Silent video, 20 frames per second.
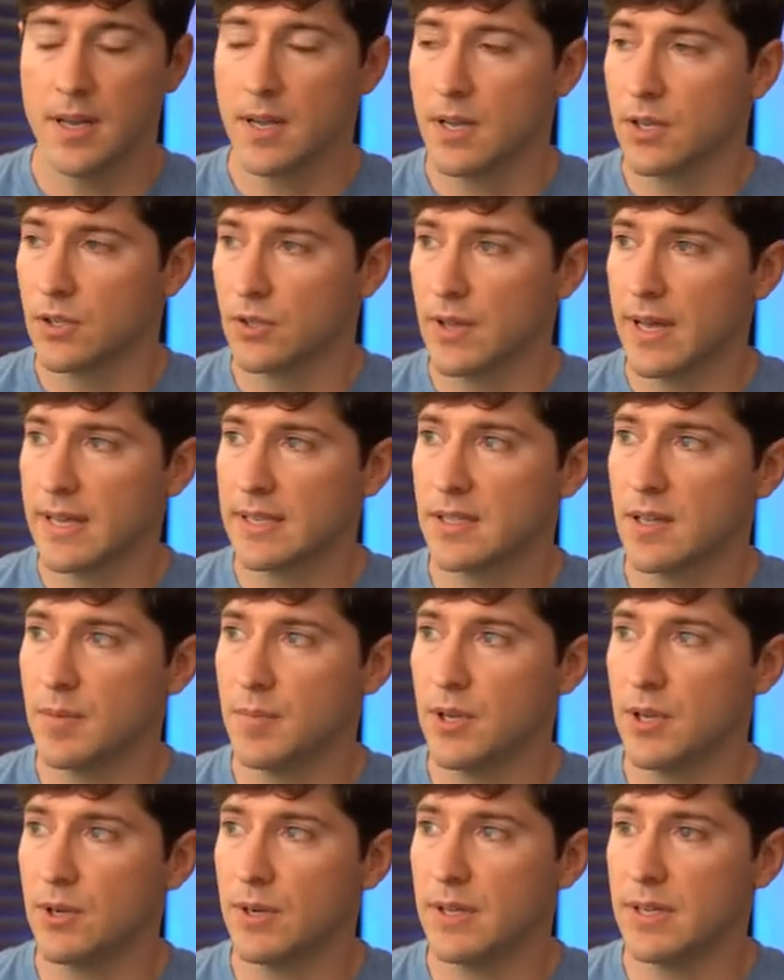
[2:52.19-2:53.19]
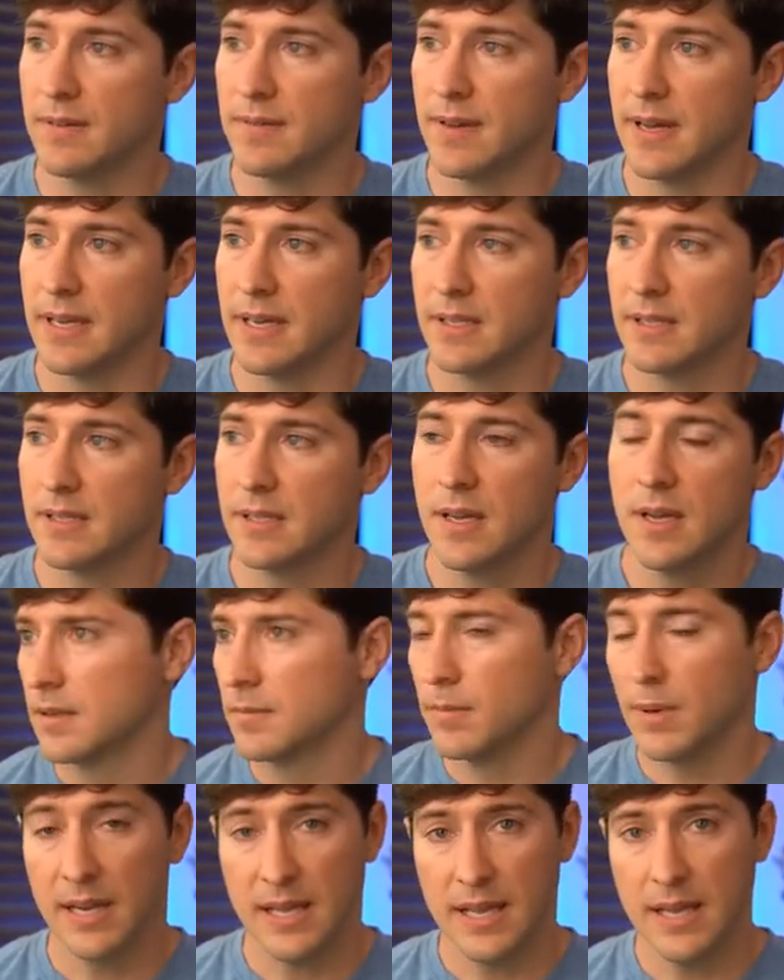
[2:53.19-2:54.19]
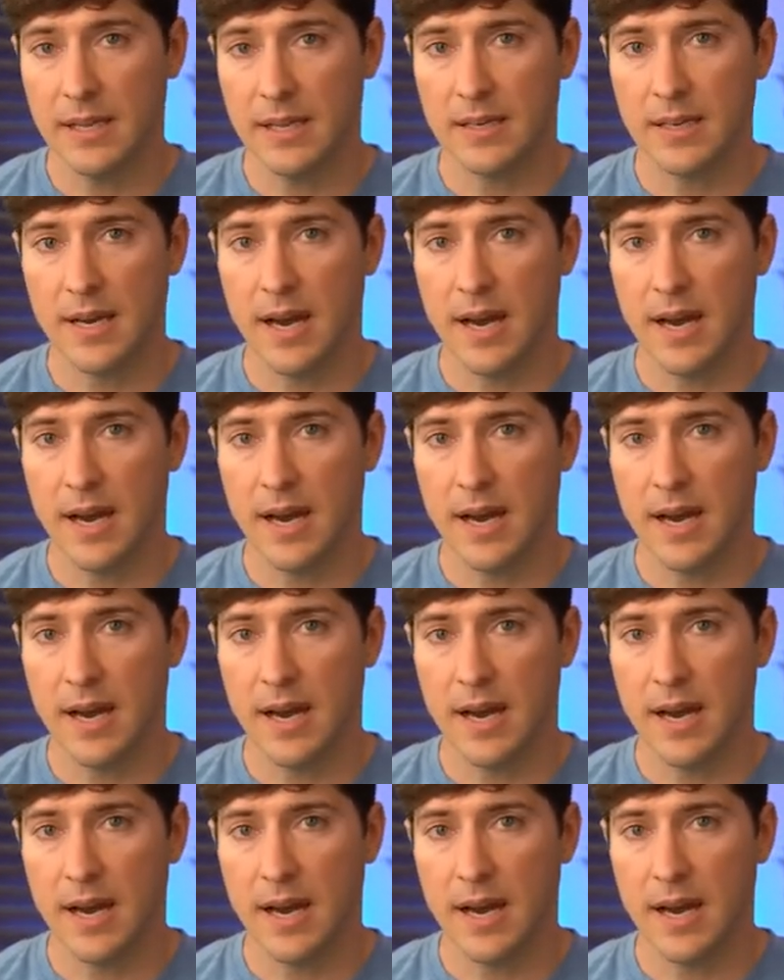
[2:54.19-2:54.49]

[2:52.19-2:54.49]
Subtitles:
So that's the beauty of ACE. But again,